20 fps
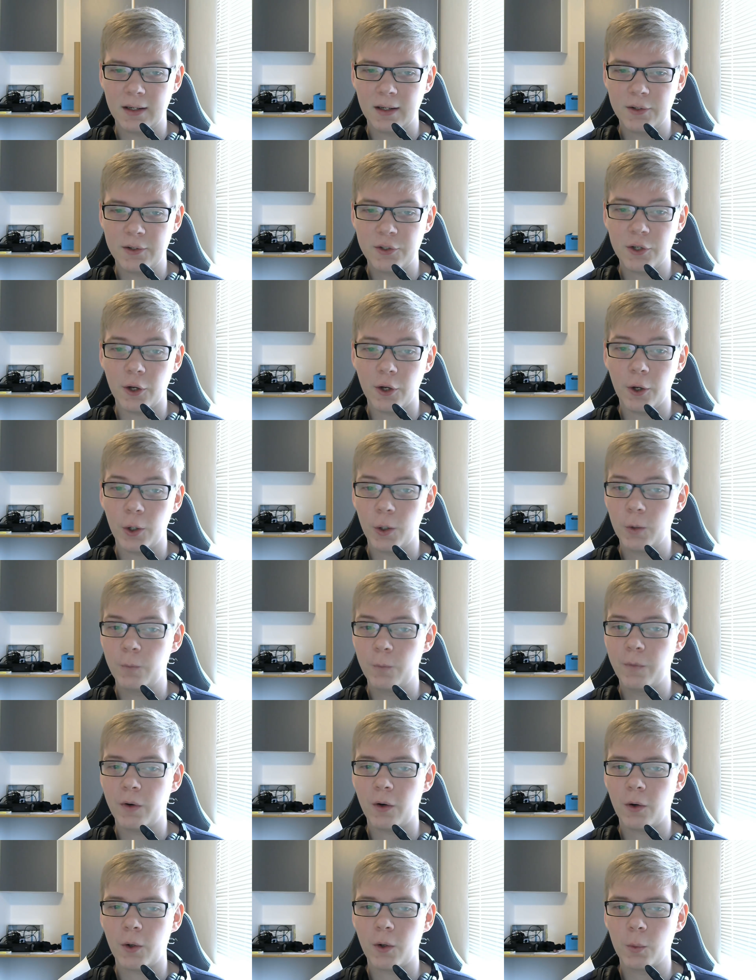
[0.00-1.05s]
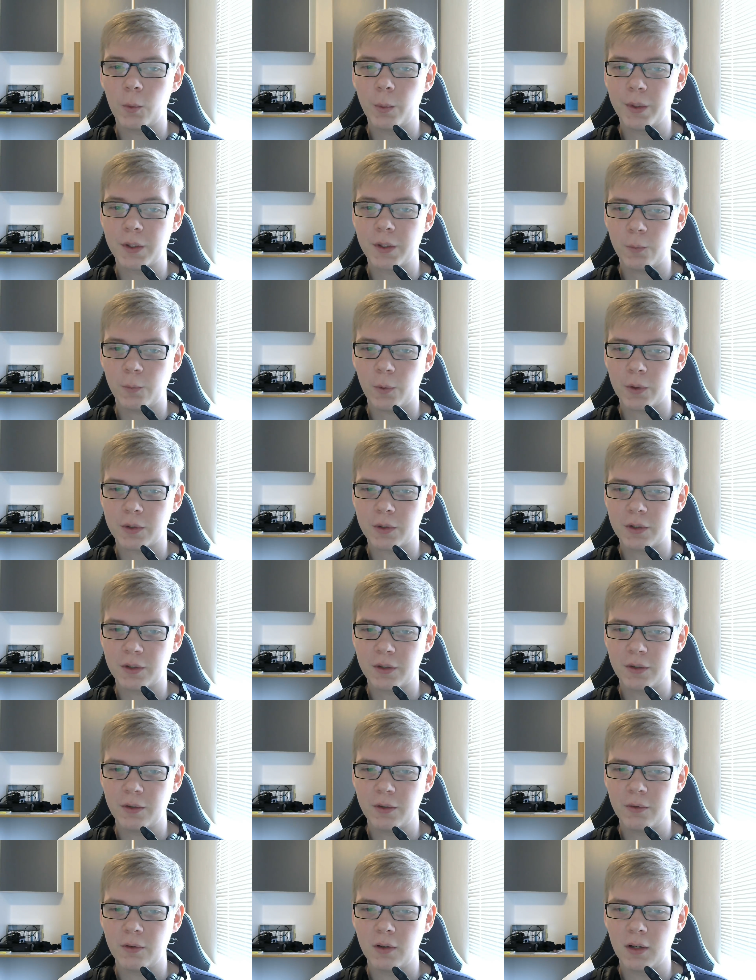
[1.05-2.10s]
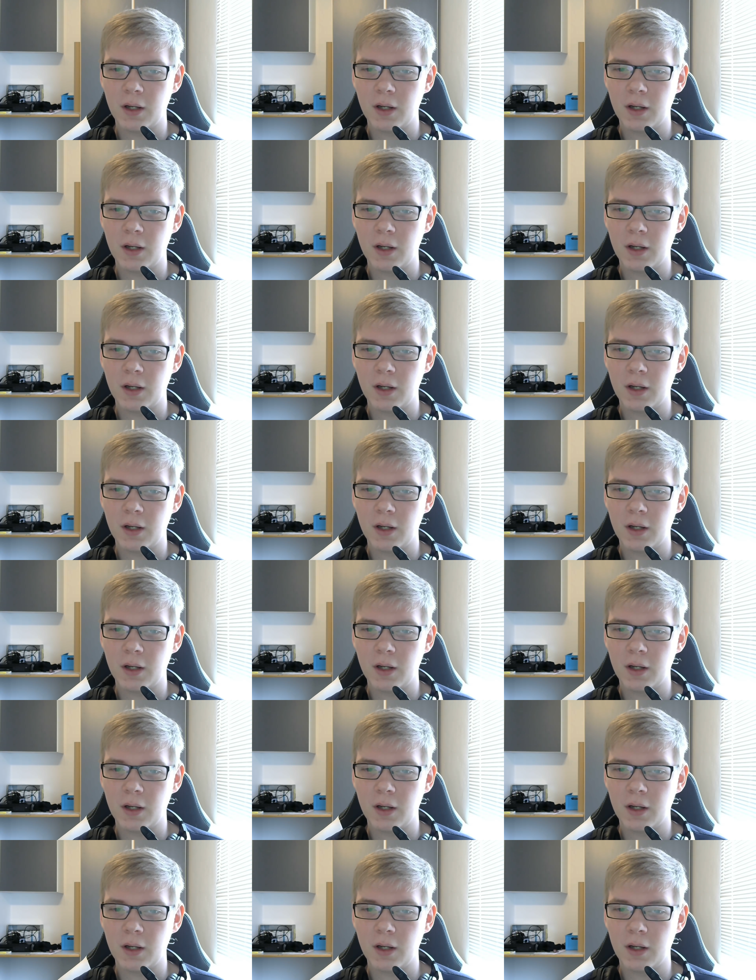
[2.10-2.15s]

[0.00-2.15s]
Jehovah always watches you.